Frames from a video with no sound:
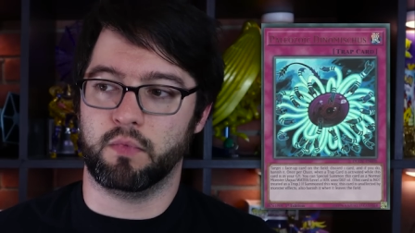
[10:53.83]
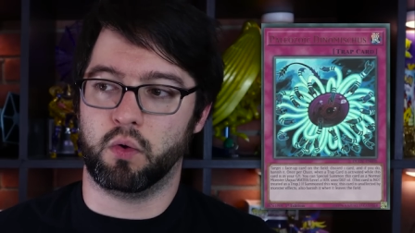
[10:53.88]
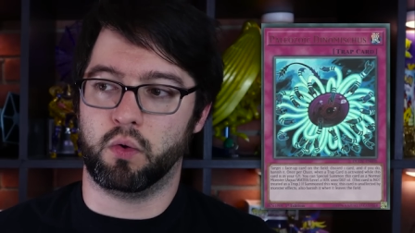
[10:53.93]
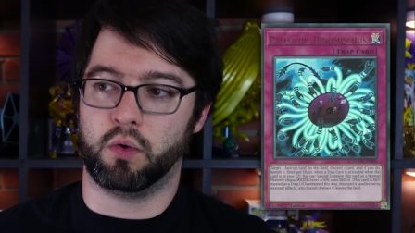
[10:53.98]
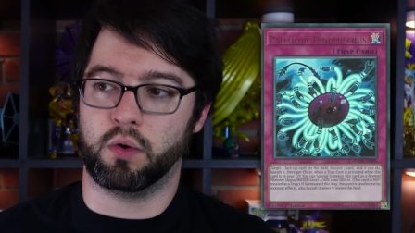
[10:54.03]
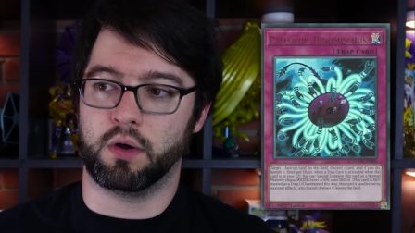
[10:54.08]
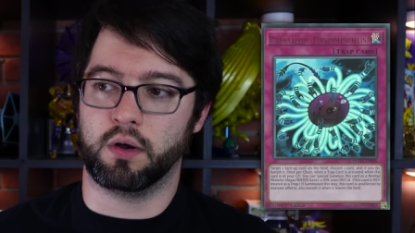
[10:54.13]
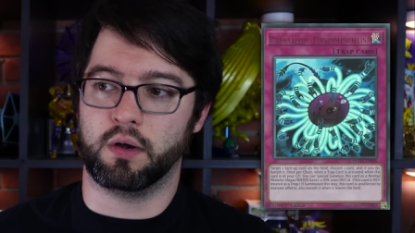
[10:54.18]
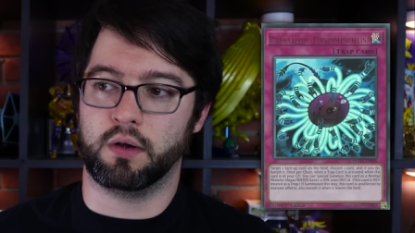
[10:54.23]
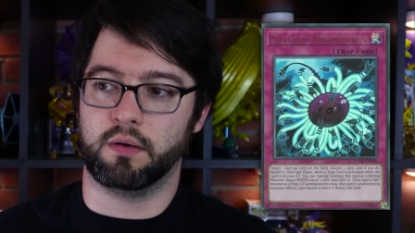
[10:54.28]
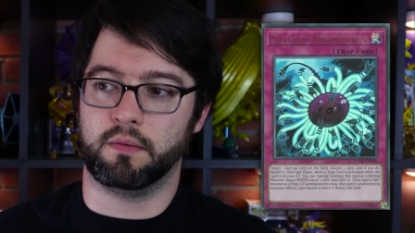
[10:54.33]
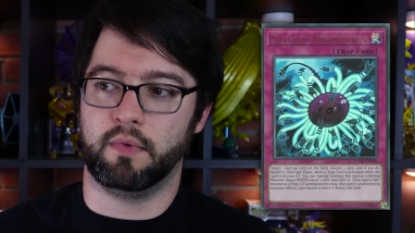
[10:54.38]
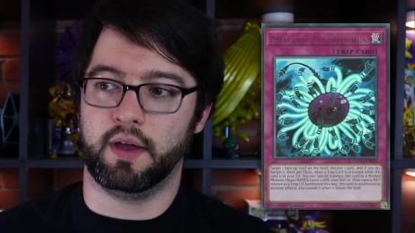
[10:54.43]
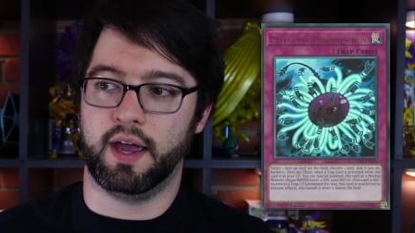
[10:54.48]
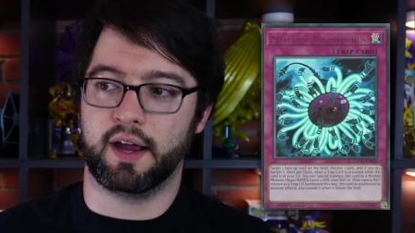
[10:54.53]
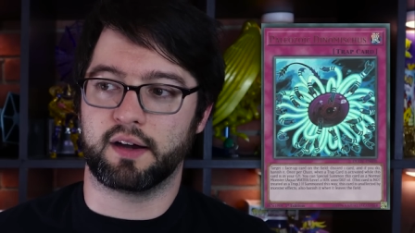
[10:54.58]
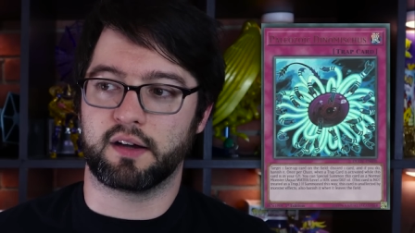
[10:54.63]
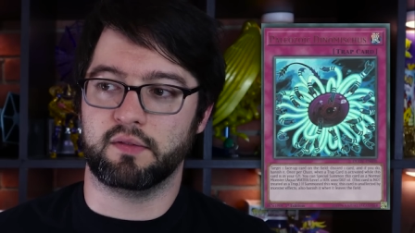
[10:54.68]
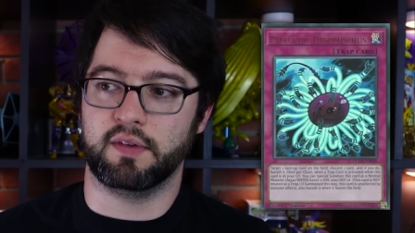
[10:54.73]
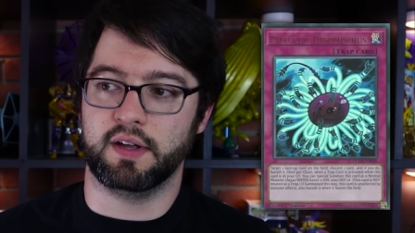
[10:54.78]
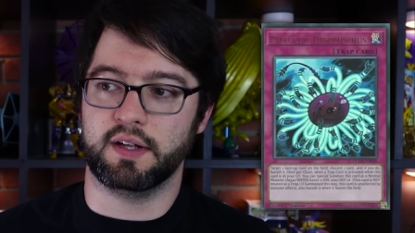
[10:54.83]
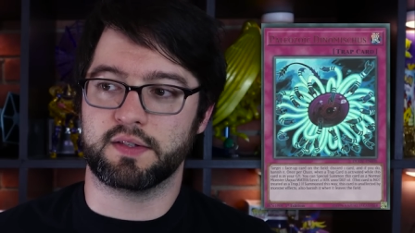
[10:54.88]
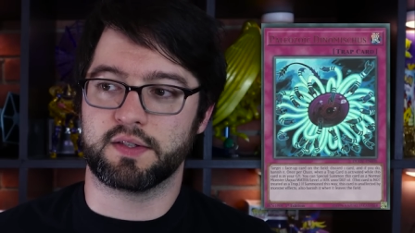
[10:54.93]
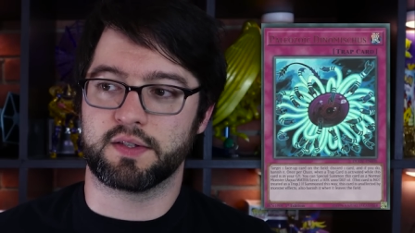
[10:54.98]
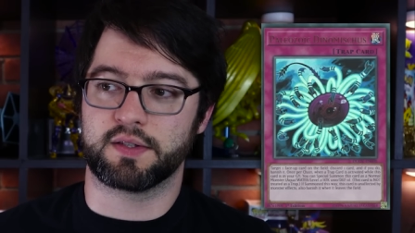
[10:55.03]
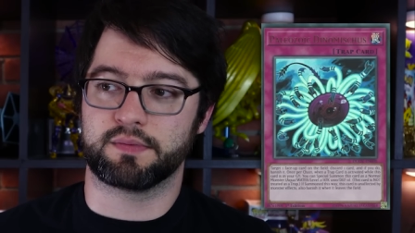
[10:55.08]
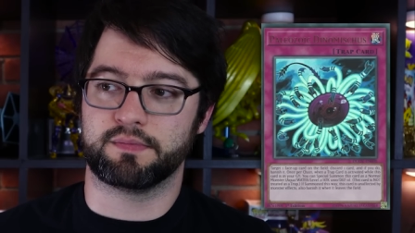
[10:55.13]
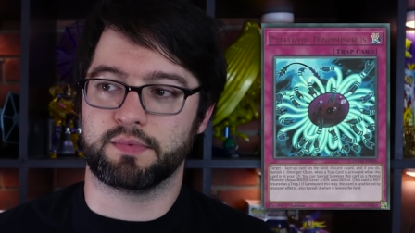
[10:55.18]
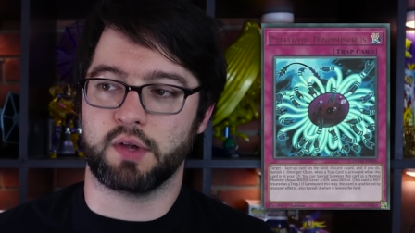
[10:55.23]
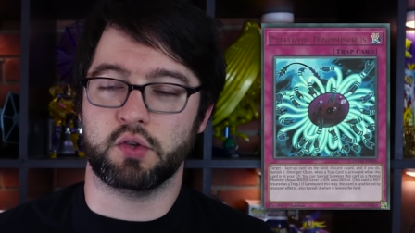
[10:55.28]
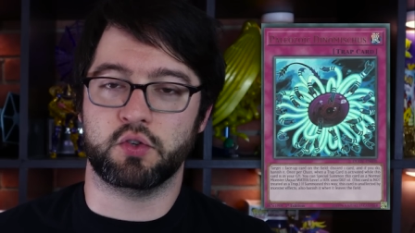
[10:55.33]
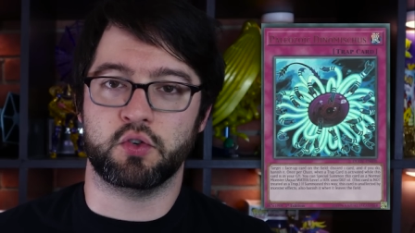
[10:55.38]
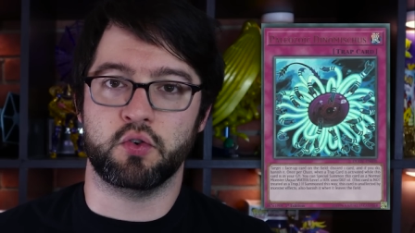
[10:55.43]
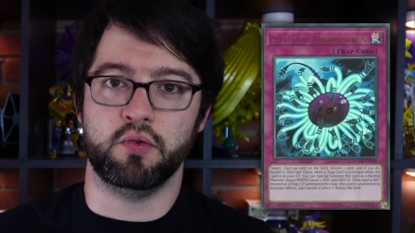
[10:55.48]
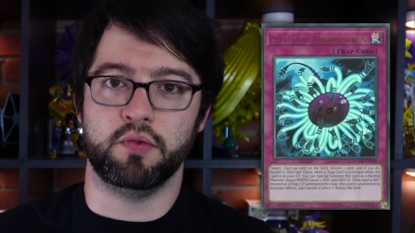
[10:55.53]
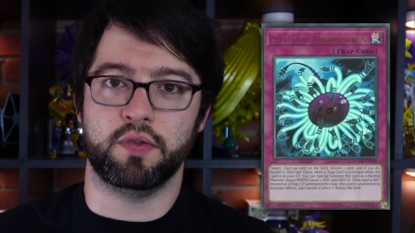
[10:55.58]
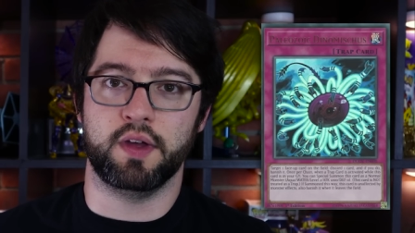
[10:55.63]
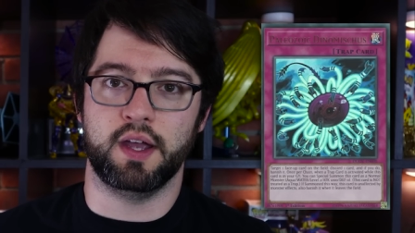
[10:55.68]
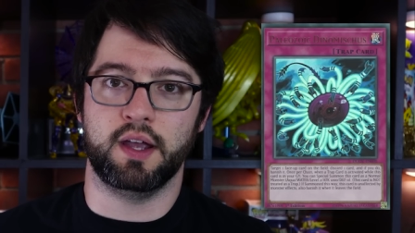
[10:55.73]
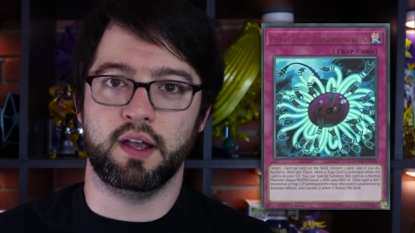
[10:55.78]
or activates
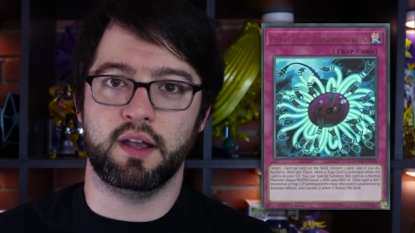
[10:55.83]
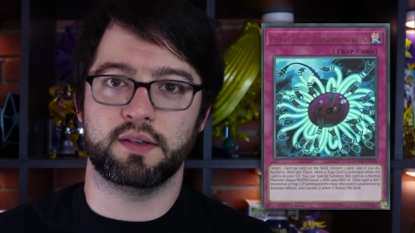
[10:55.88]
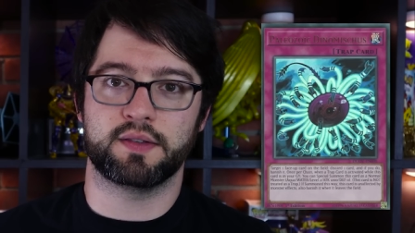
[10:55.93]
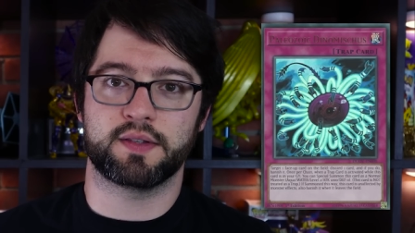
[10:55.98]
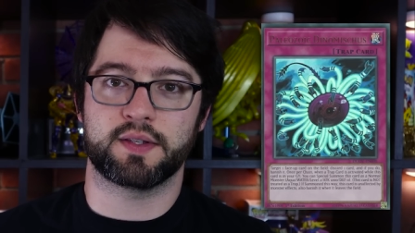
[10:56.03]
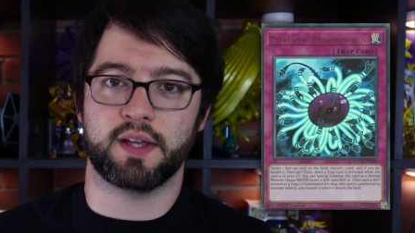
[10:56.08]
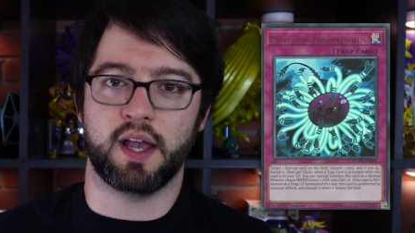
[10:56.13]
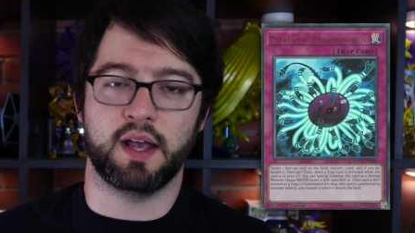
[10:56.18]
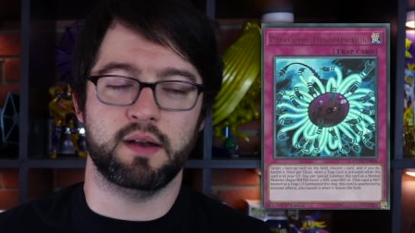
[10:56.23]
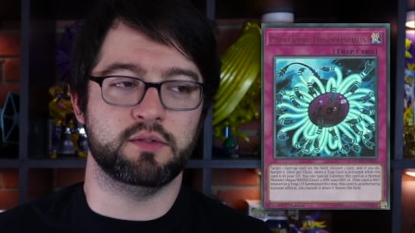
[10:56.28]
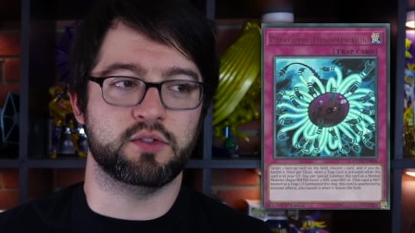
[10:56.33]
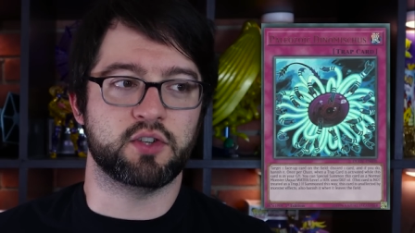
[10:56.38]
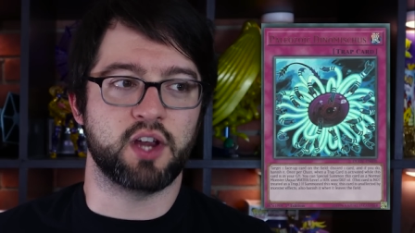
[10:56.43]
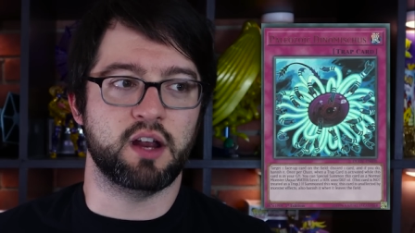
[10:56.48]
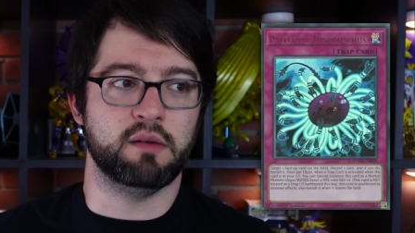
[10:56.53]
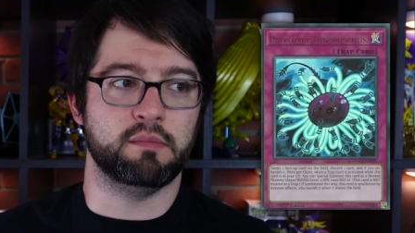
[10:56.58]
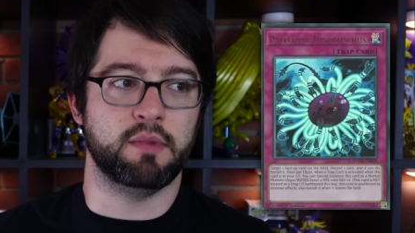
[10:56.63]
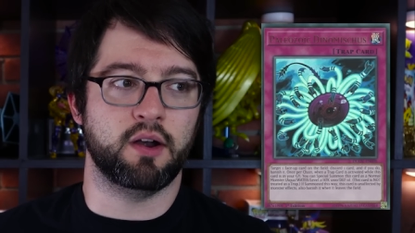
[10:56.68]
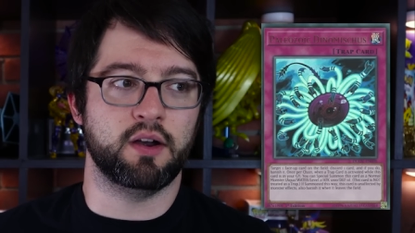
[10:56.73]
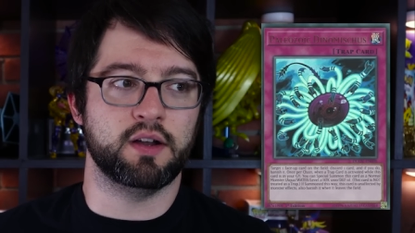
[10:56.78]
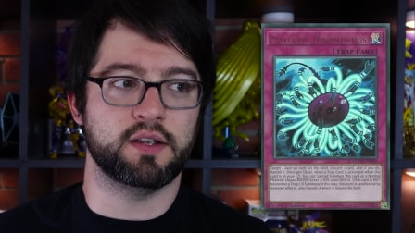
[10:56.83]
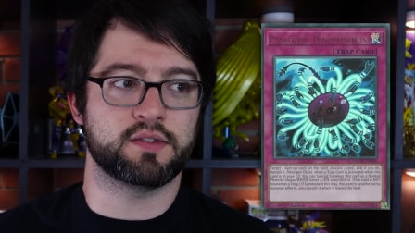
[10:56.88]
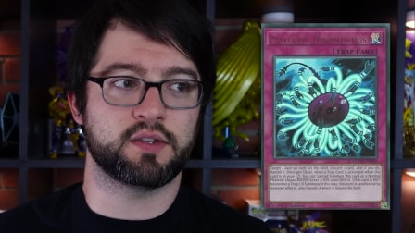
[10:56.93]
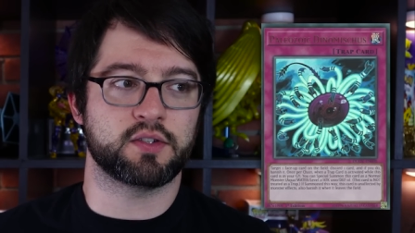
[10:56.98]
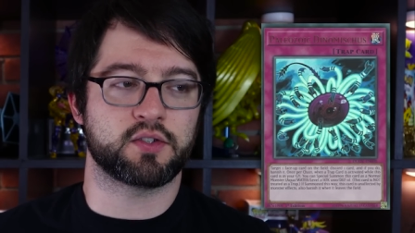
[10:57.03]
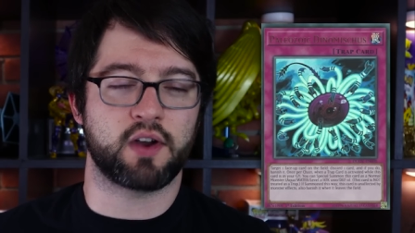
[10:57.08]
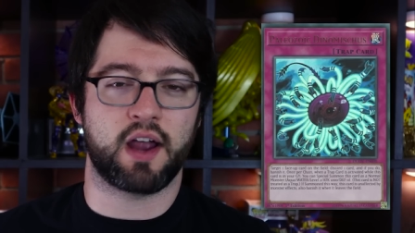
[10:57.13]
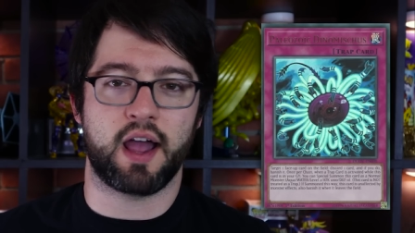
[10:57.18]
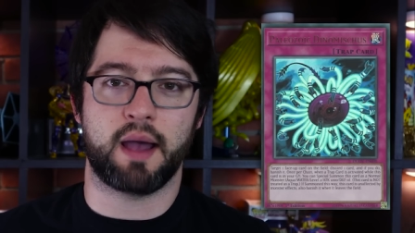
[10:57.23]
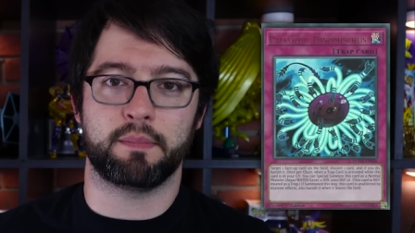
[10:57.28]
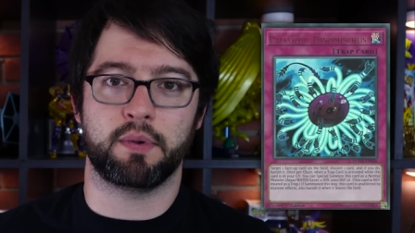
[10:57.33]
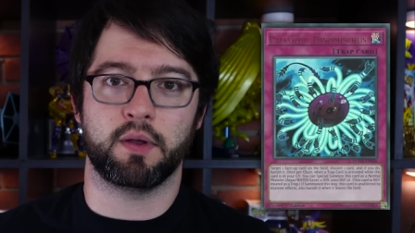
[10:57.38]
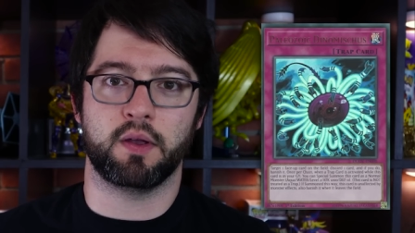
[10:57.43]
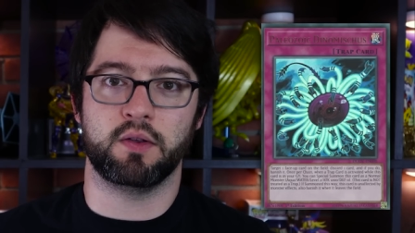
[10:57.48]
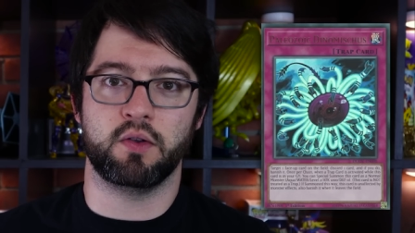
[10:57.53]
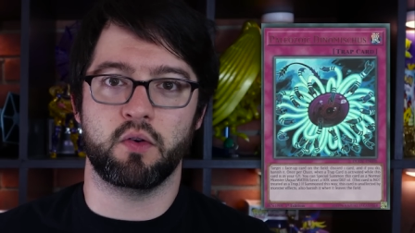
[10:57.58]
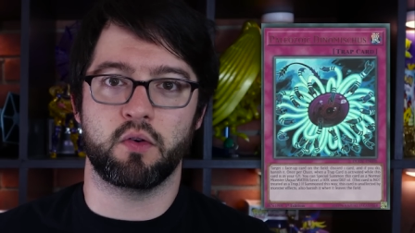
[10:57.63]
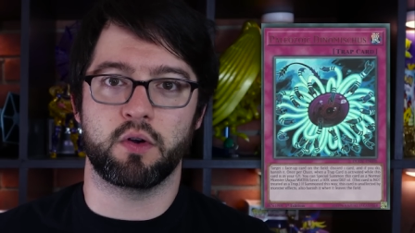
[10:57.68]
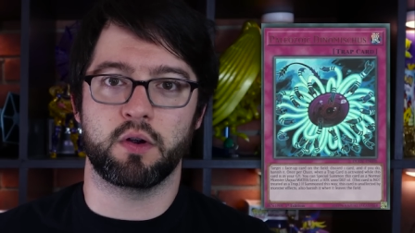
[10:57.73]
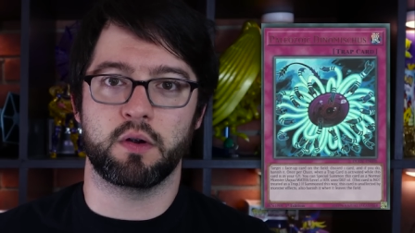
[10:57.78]
two things and chain buries the trap,
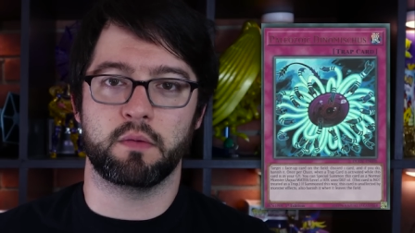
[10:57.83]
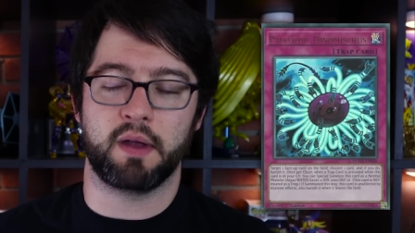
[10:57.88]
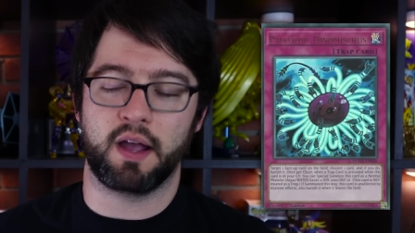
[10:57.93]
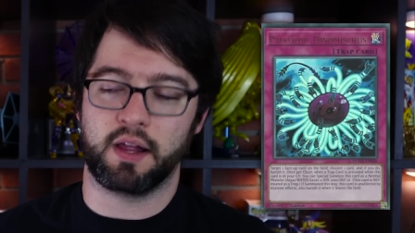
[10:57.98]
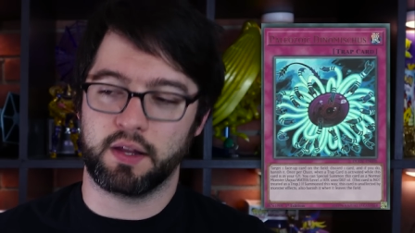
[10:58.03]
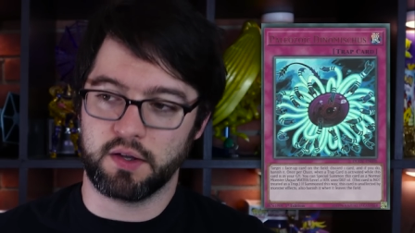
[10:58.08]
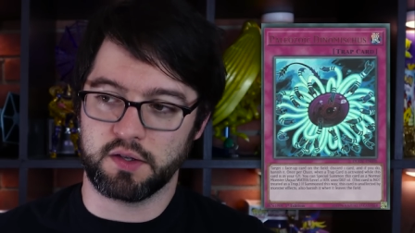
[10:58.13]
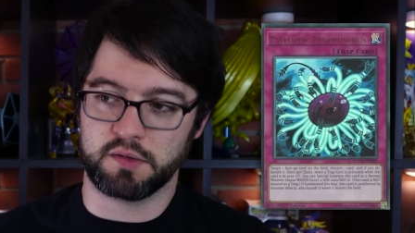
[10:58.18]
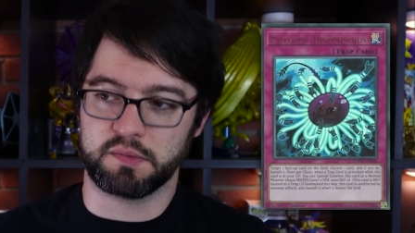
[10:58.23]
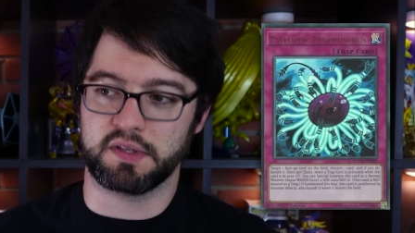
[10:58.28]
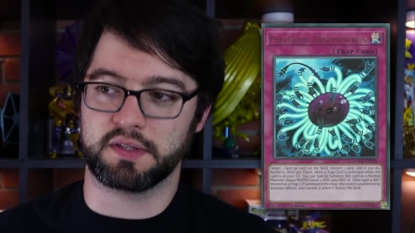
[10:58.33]
your Paleo's